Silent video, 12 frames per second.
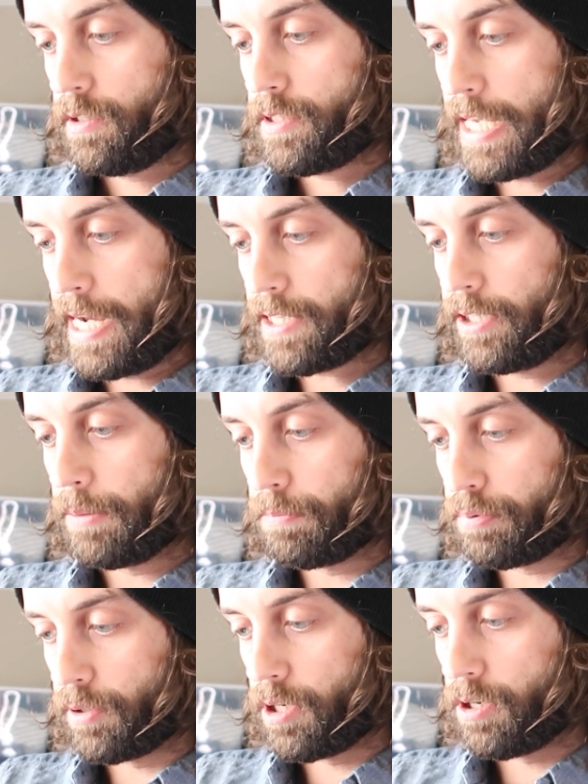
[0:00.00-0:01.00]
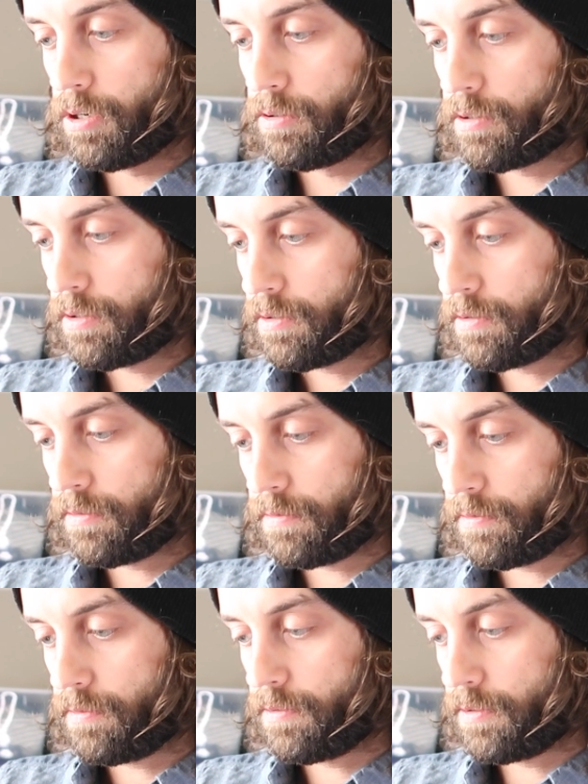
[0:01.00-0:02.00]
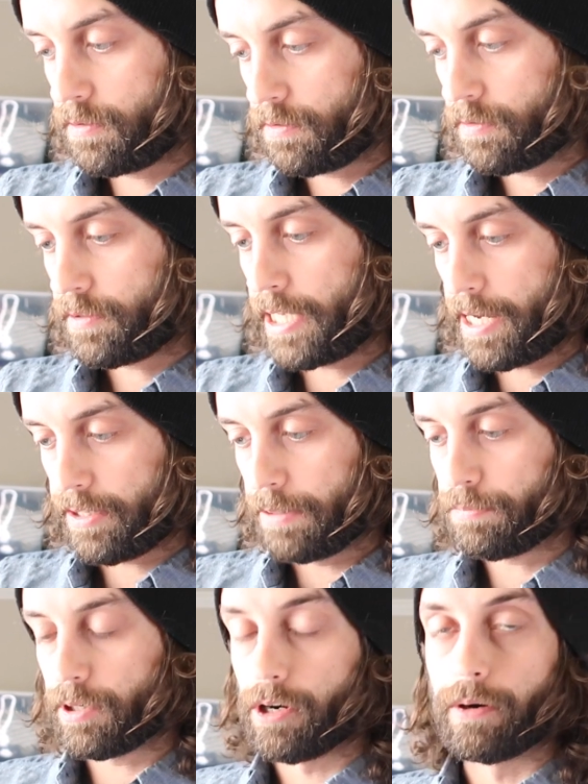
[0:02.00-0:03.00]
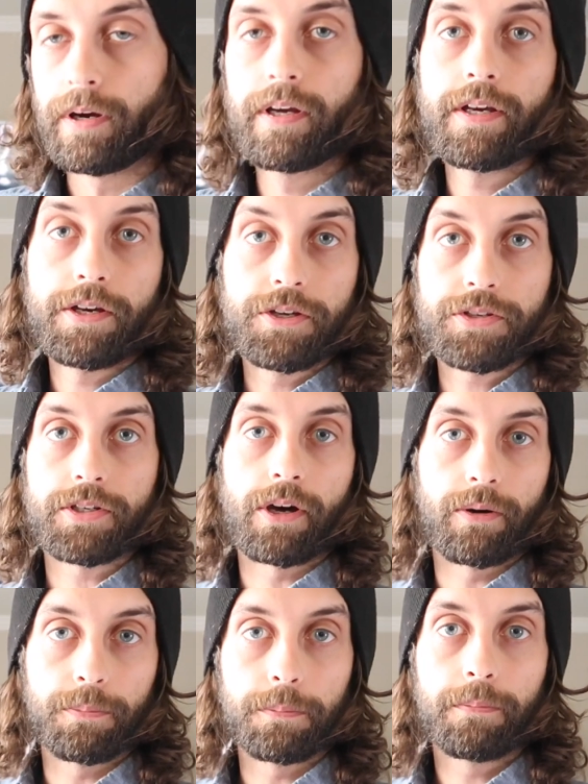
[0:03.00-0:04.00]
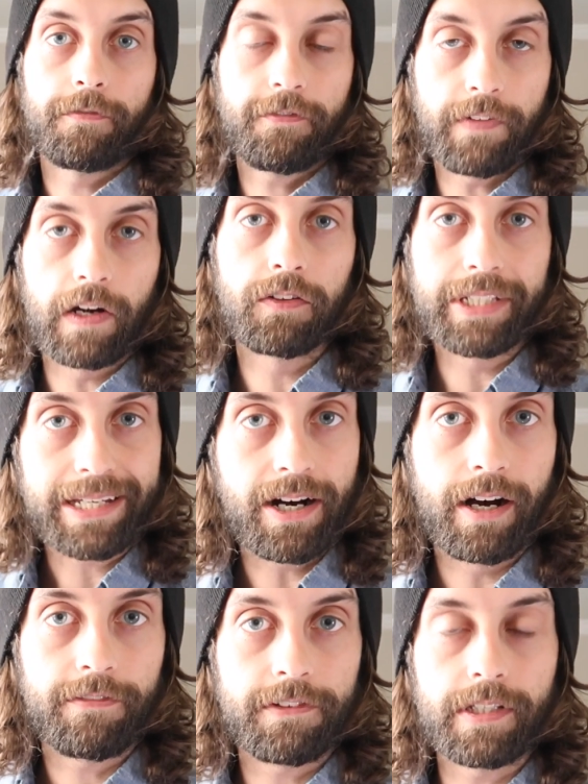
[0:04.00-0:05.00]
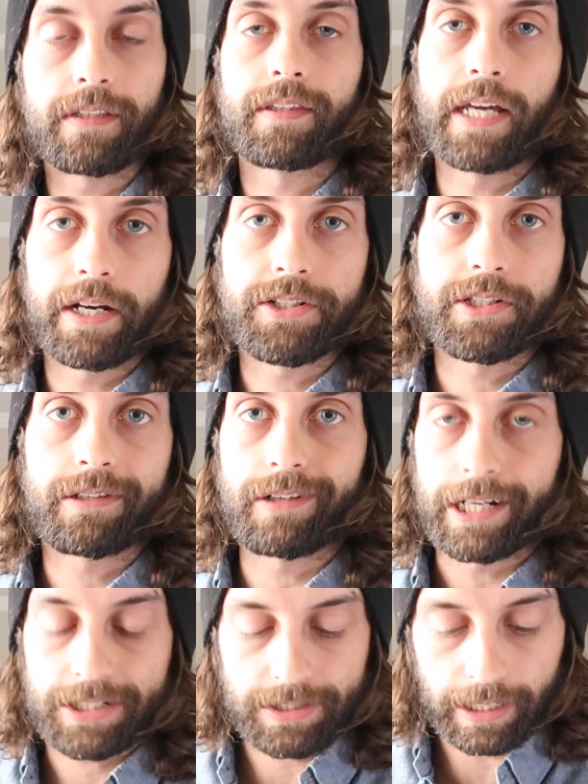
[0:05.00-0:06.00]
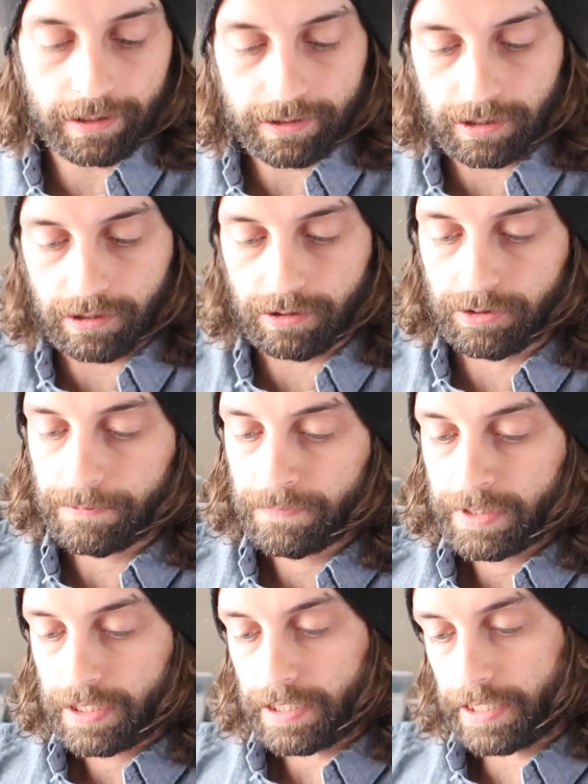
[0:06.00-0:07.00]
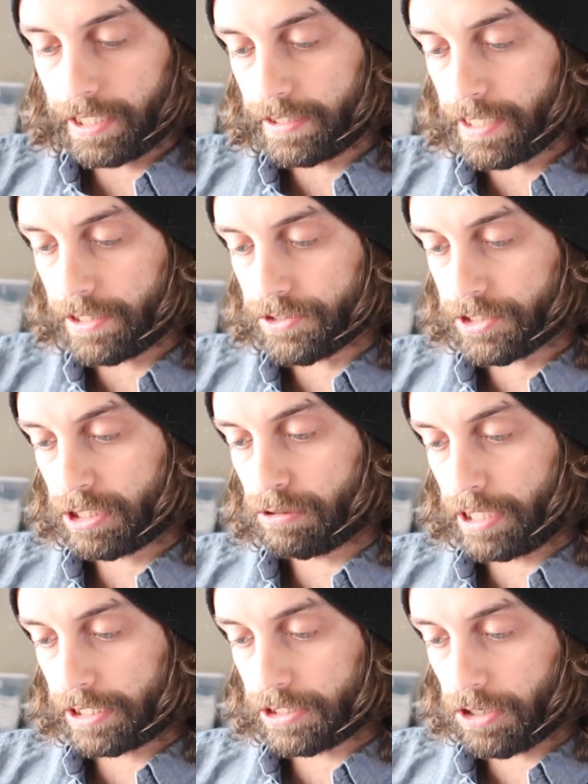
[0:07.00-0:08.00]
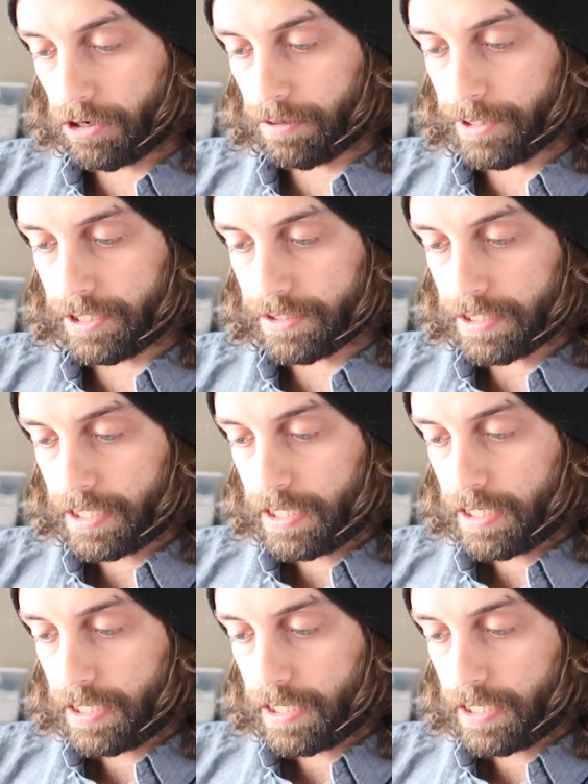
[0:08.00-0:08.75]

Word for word: TacLite Pro. TacLite Pro. So fairly confident that is the correct style code and that is the correct garment.